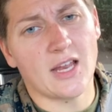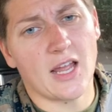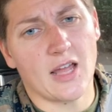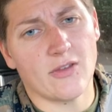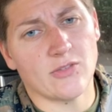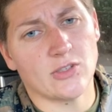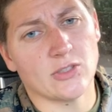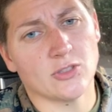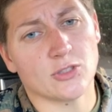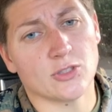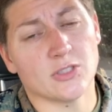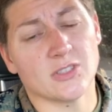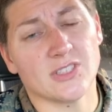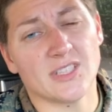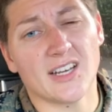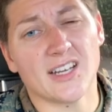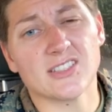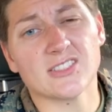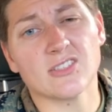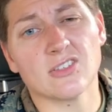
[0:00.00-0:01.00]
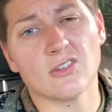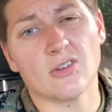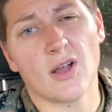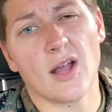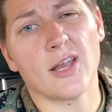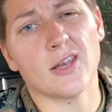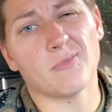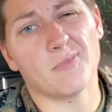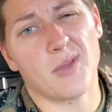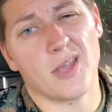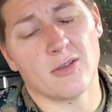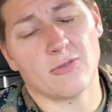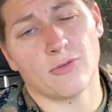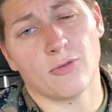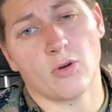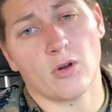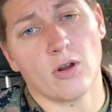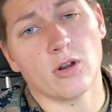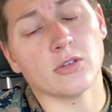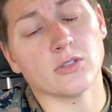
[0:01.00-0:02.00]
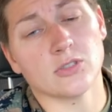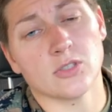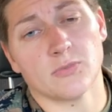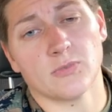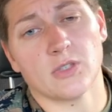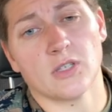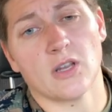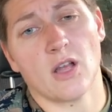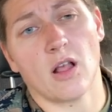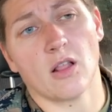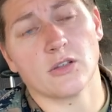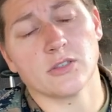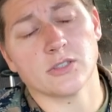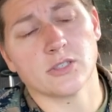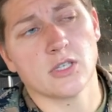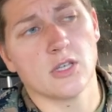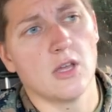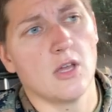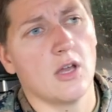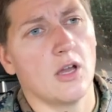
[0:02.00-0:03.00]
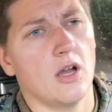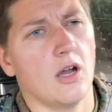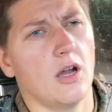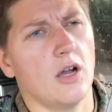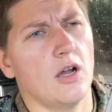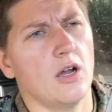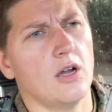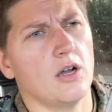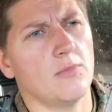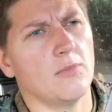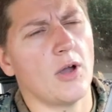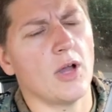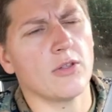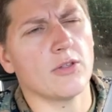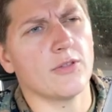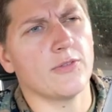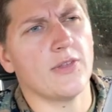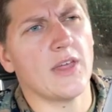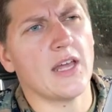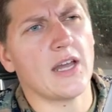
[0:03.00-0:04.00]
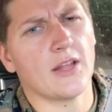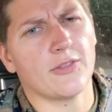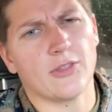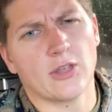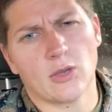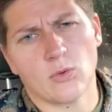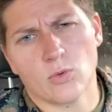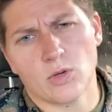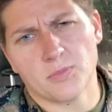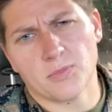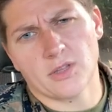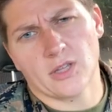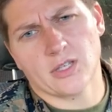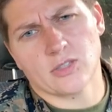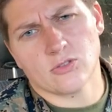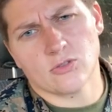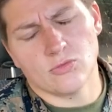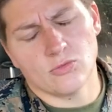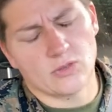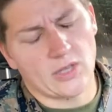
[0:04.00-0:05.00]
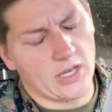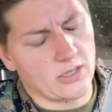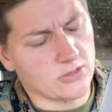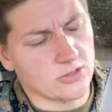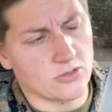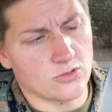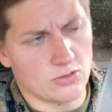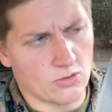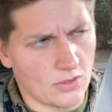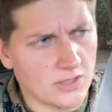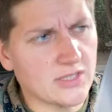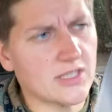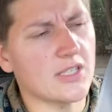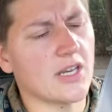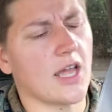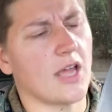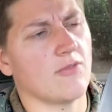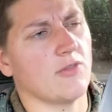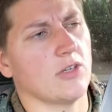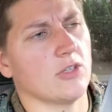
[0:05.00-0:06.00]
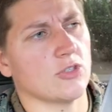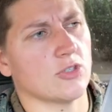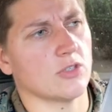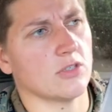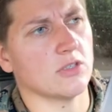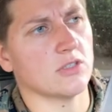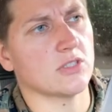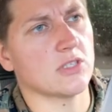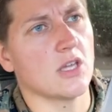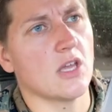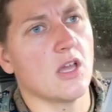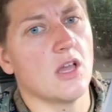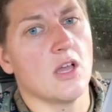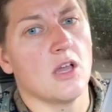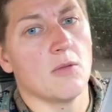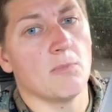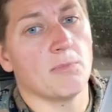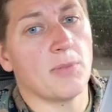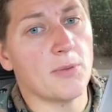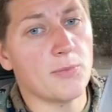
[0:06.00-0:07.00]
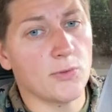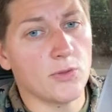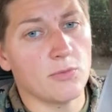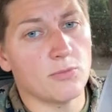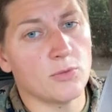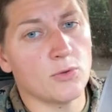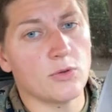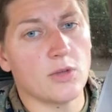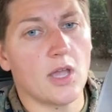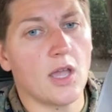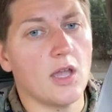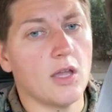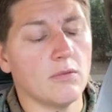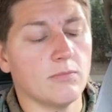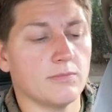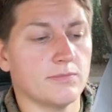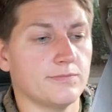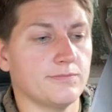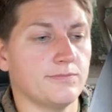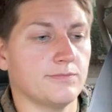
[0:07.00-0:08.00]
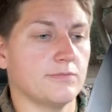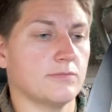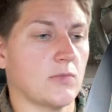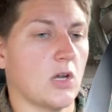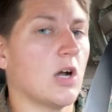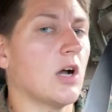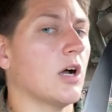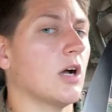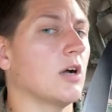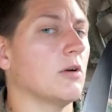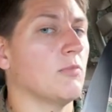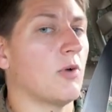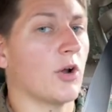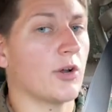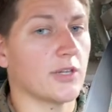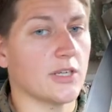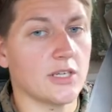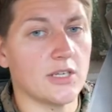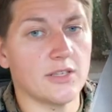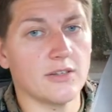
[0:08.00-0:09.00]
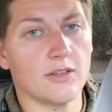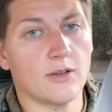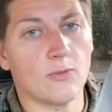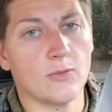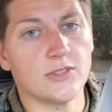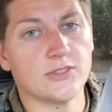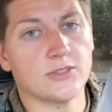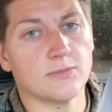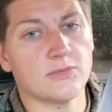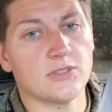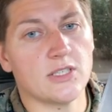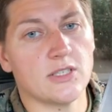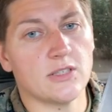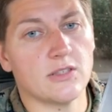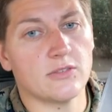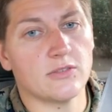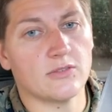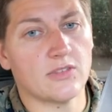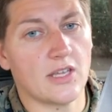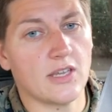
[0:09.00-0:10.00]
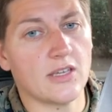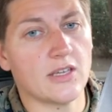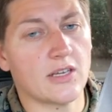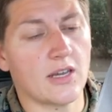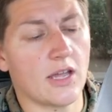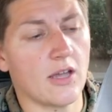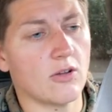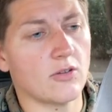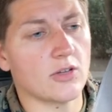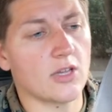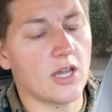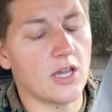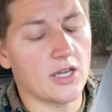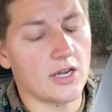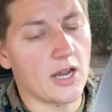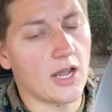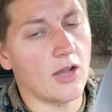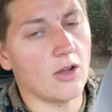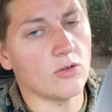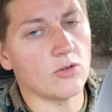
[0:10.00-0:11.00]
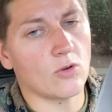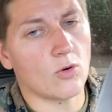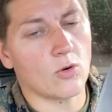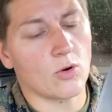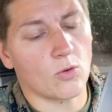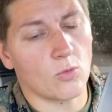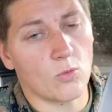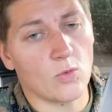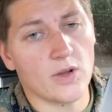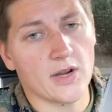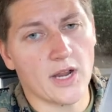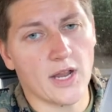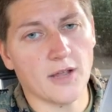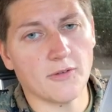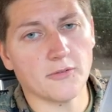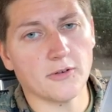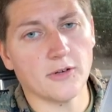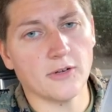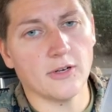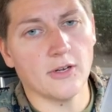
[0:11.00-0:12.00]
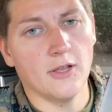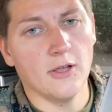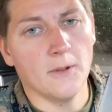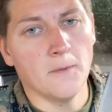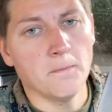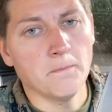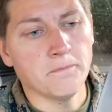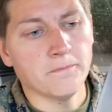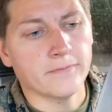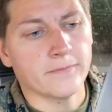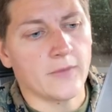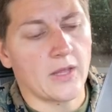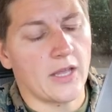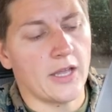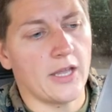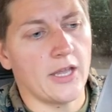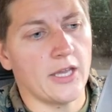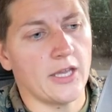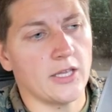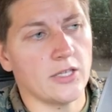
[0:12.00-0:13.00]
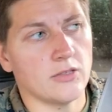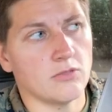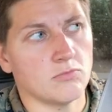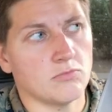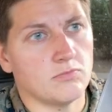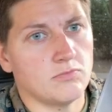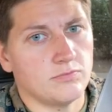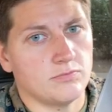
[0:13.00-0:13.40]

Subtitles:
have insurance, and I still had to pay $400 and something. Other than that, I think it would have been like $2,000. So I did have insurance. People in boot camp are getting their wisdom teeth taken out, cut out, or whatever, and